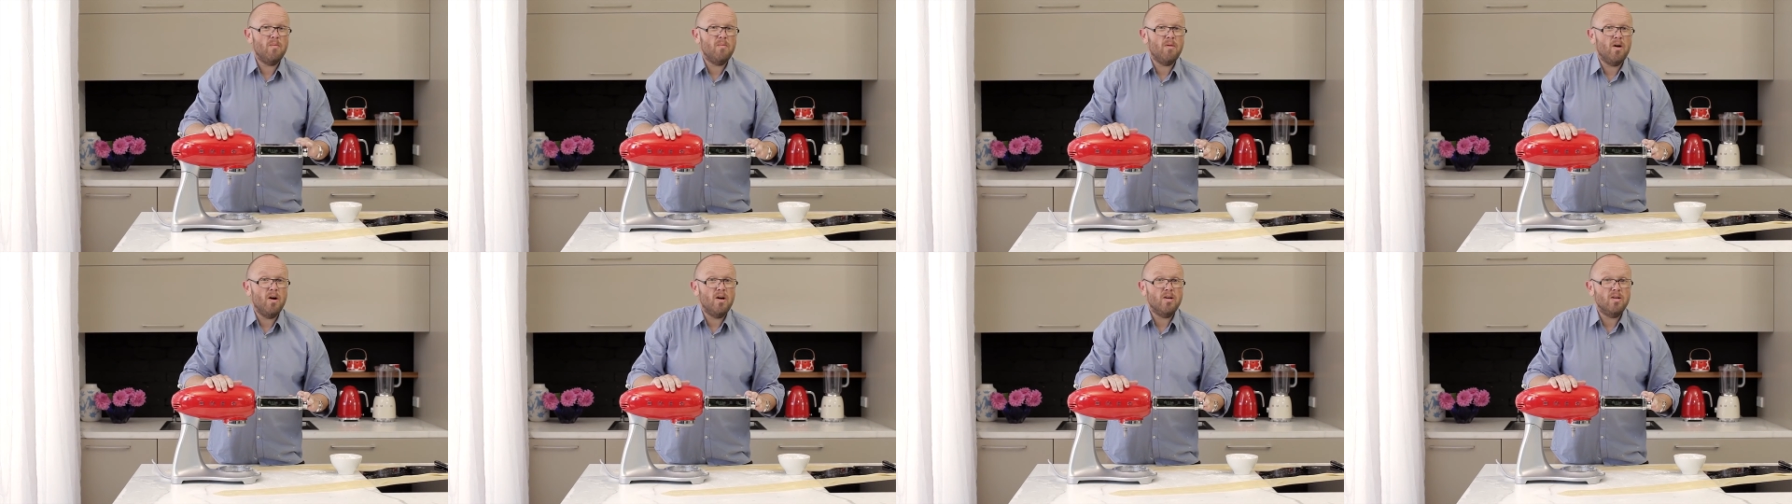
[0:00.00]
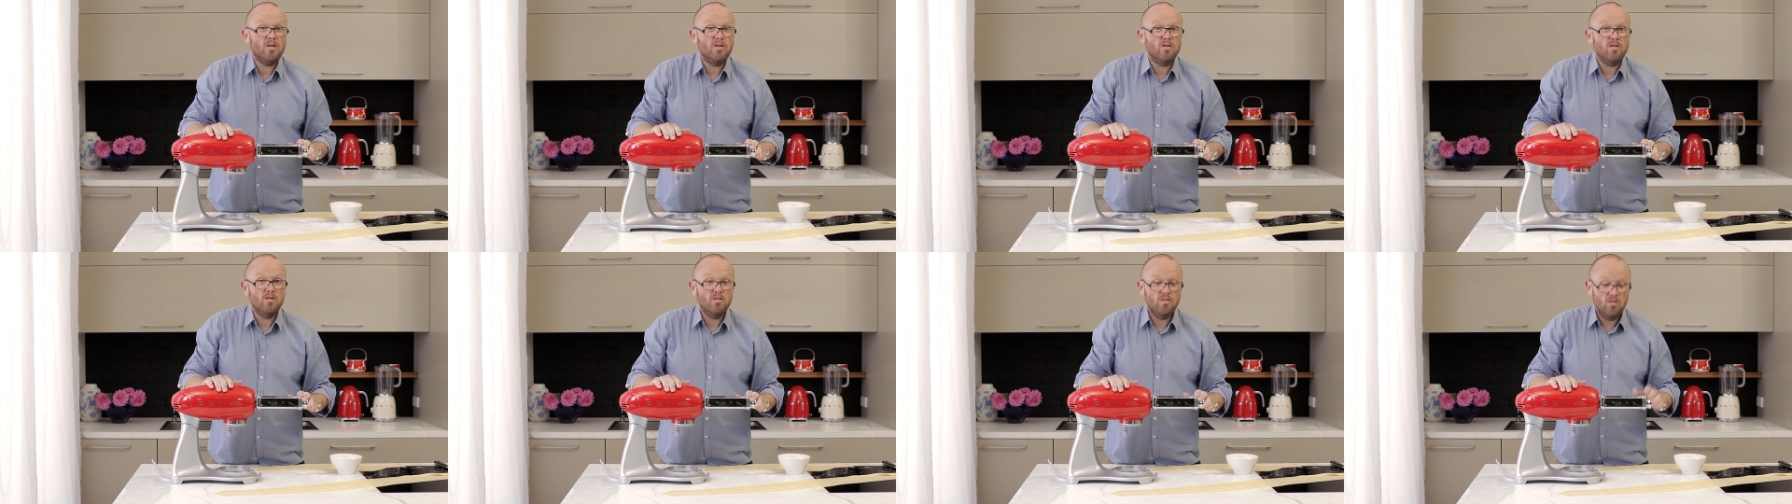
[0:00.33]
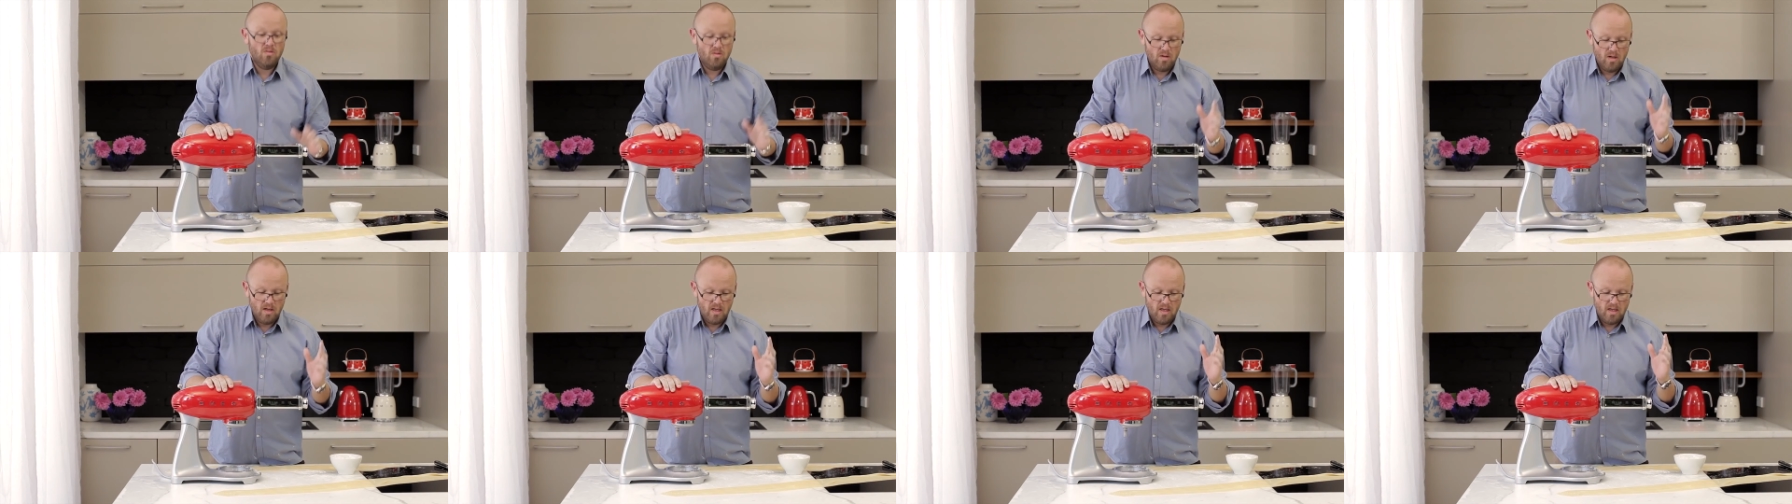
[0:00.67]
I'm going to
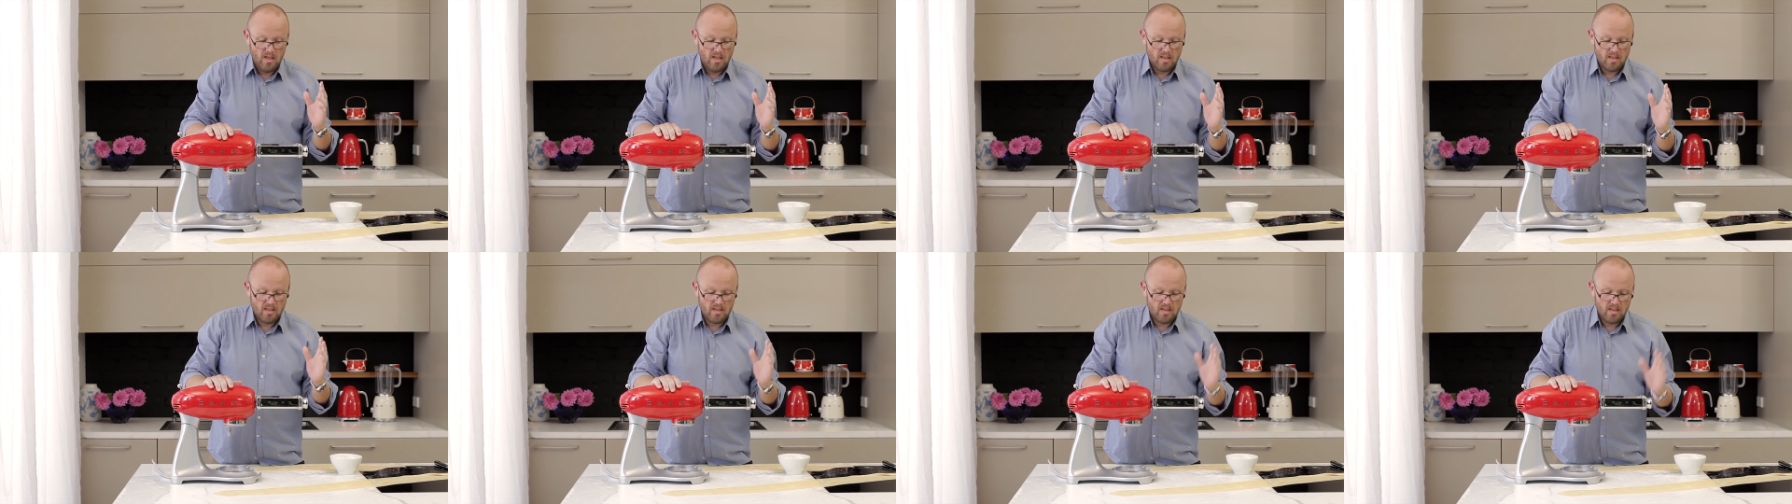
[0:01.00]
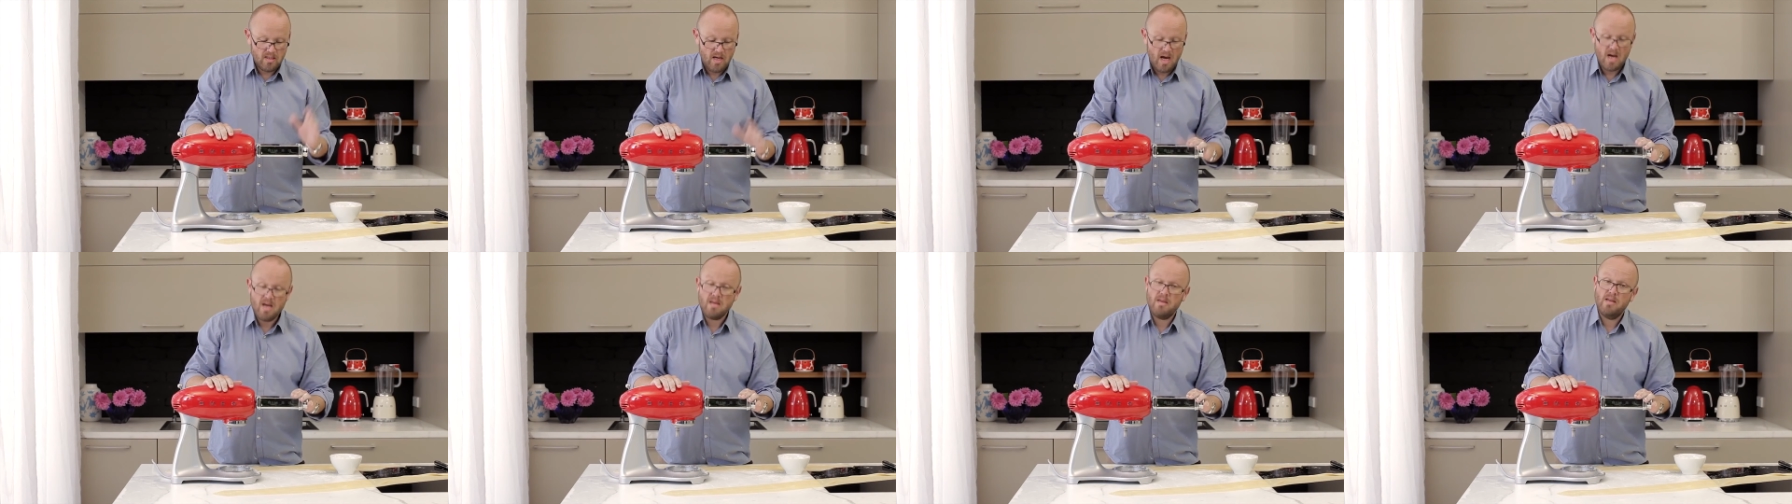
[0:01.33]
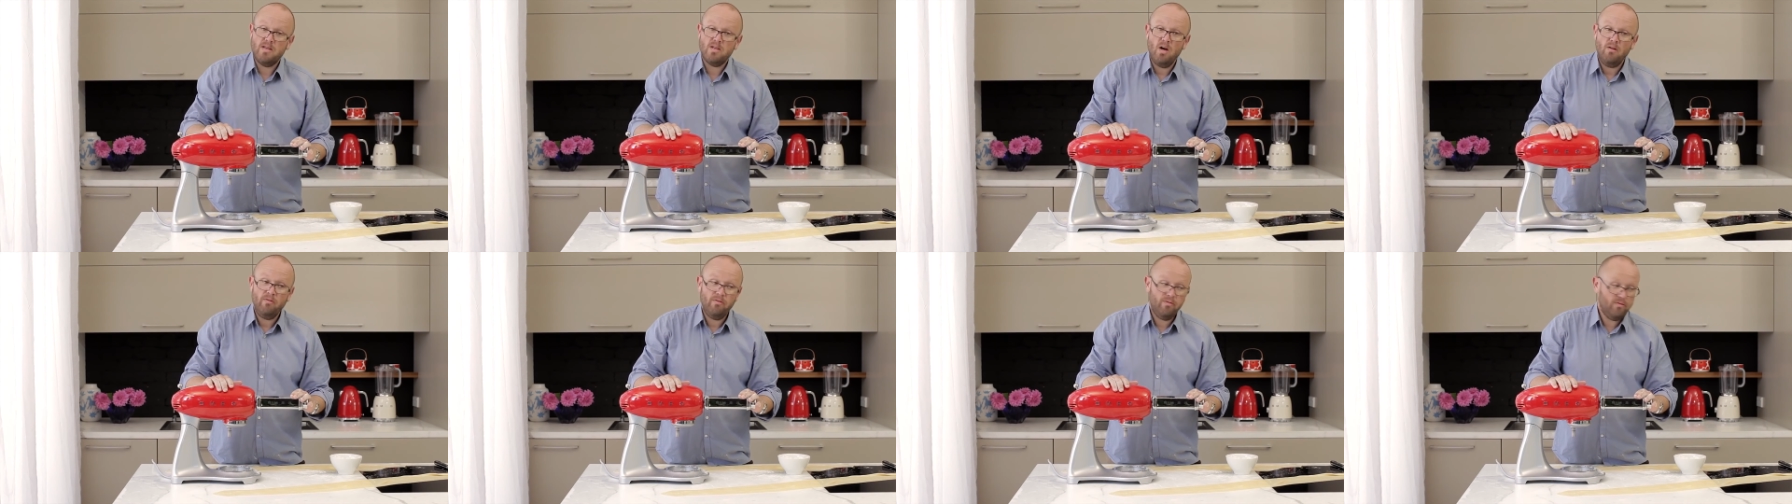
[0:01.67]
do is take
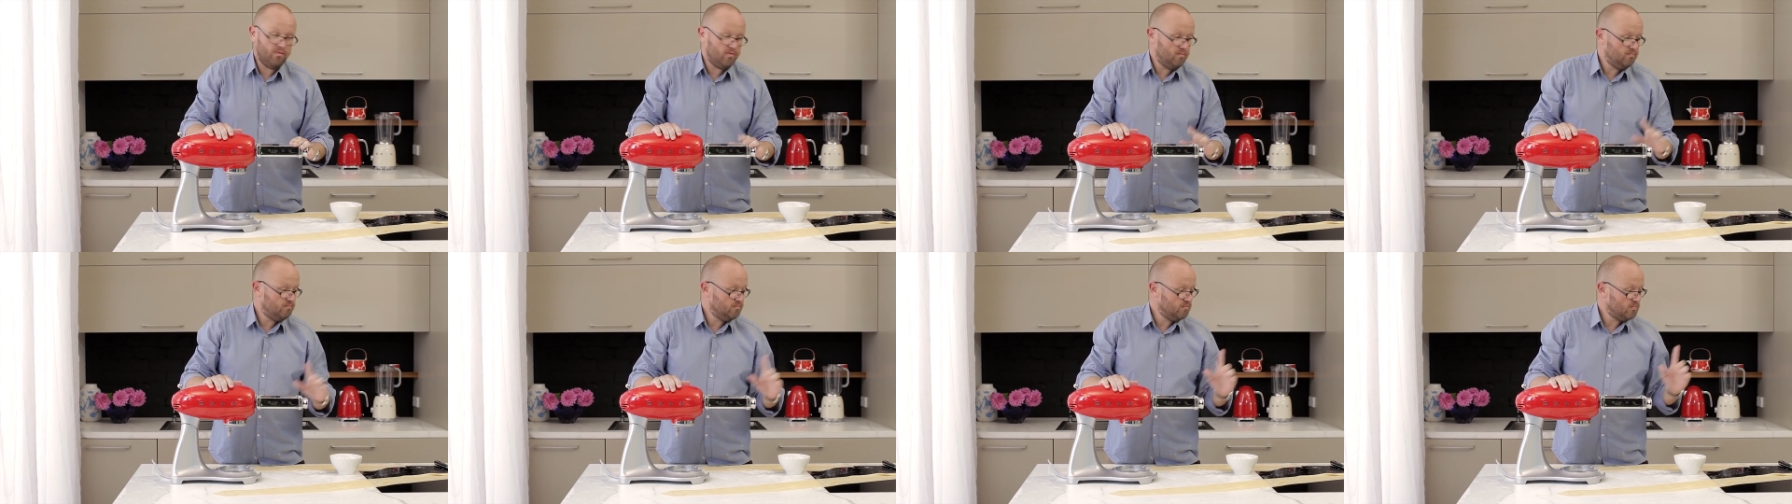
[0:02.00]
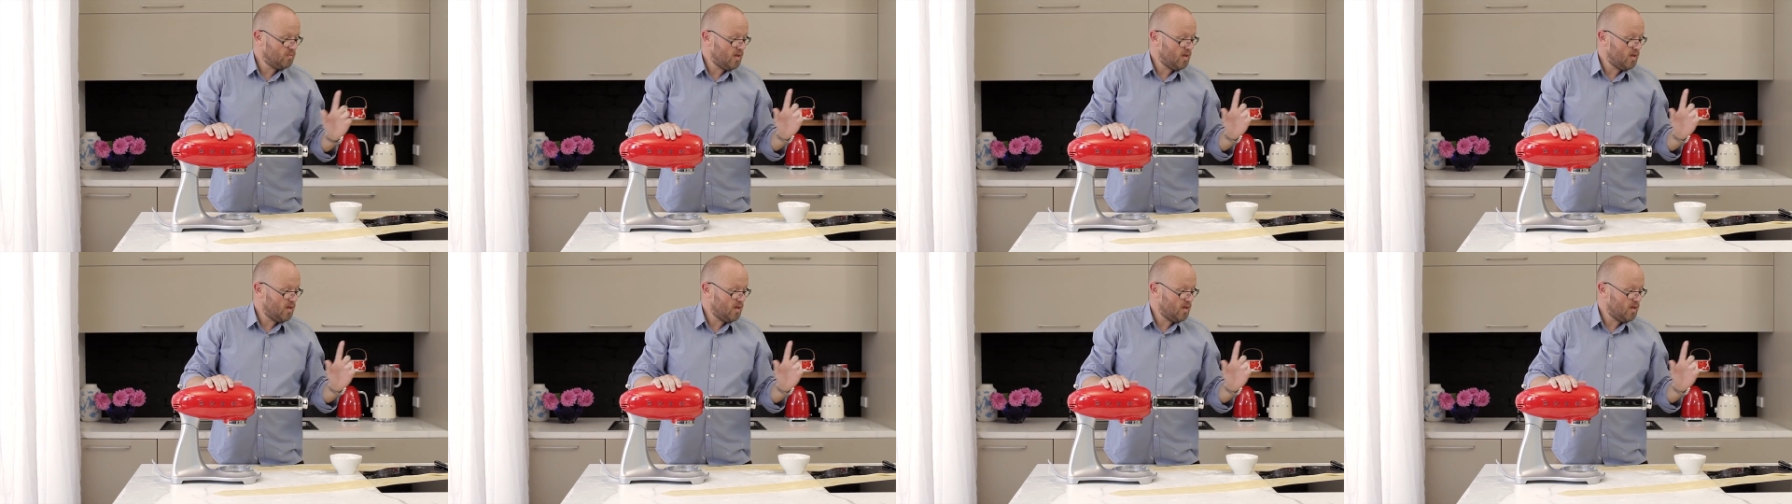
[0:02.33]
this off